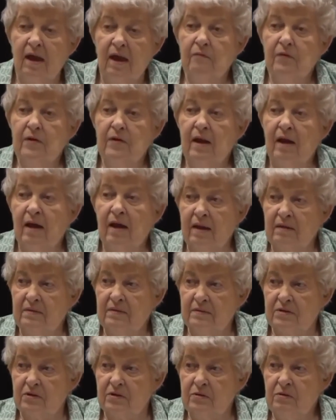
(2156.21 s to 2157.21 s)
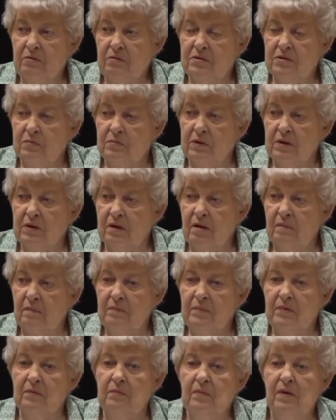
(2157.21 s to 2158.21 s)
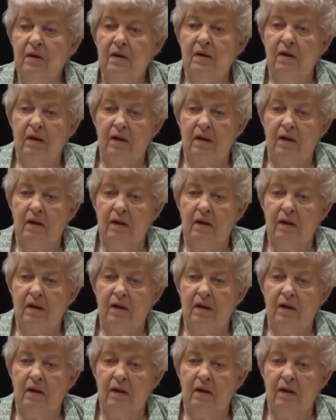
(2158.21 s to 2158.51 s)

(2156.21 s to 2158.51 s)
Every night, students would come to